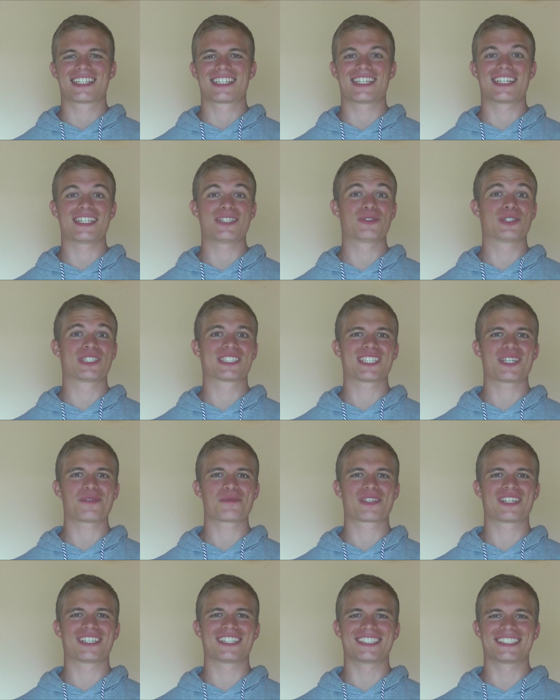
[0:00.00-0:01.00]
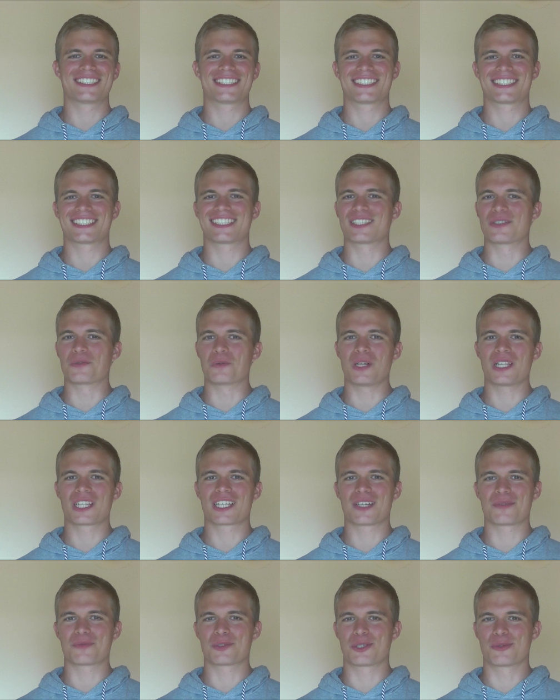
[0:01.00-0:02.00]
Hey, what's up guys and
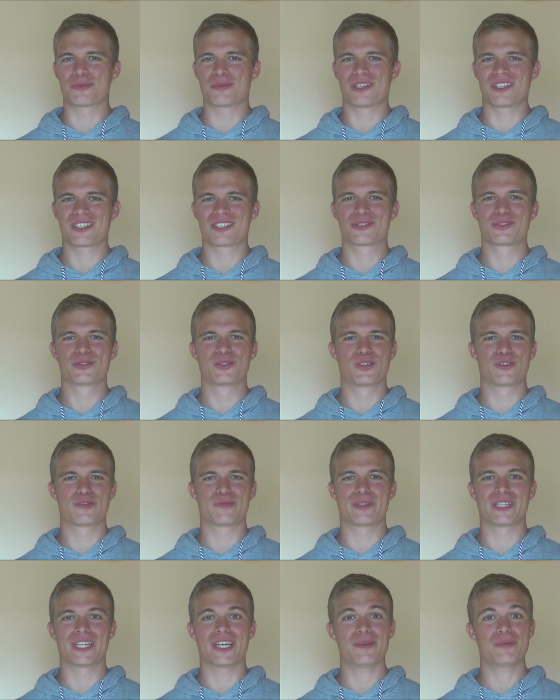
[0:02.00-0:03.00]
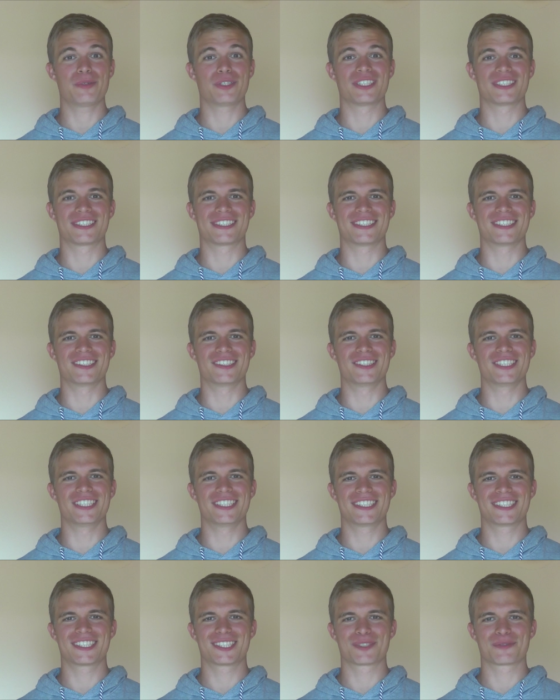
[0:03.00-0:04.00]
welcome to part 2 of my happiness
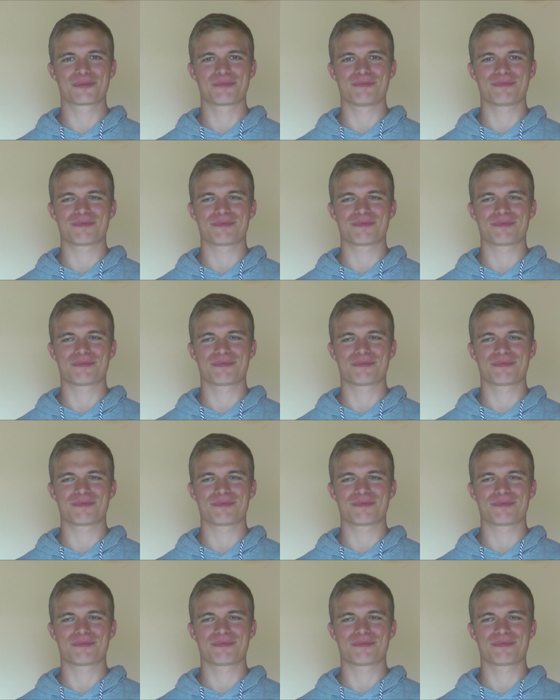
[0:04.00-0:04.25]
series.